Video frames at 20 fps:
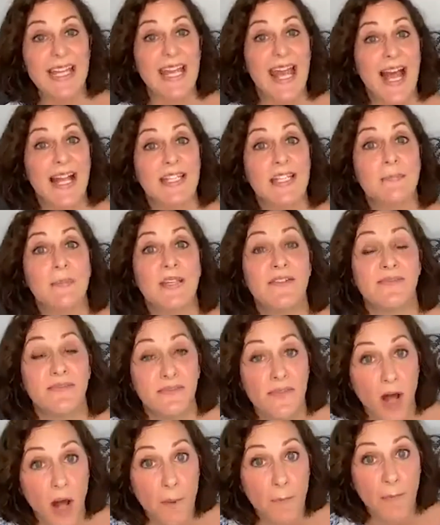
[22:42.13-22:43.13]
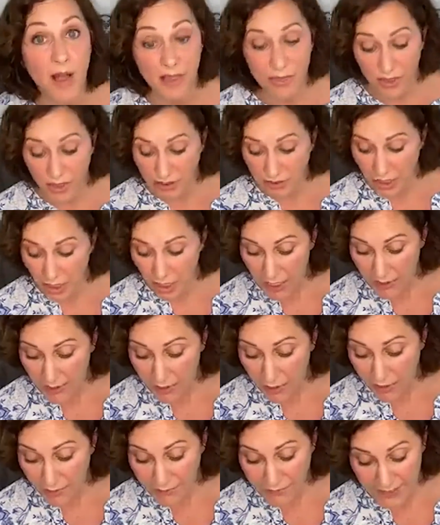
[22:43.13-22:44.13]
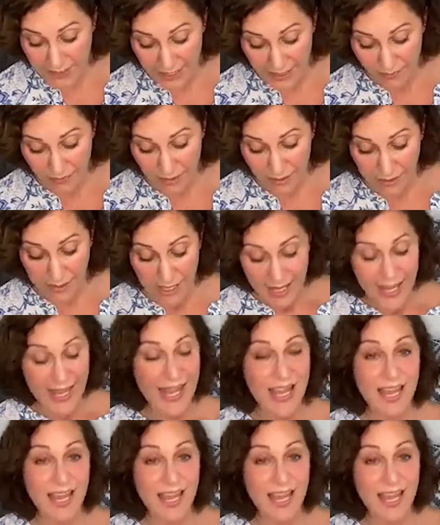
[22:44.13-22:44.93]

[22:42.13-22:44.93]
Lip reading: He had to be from the line of David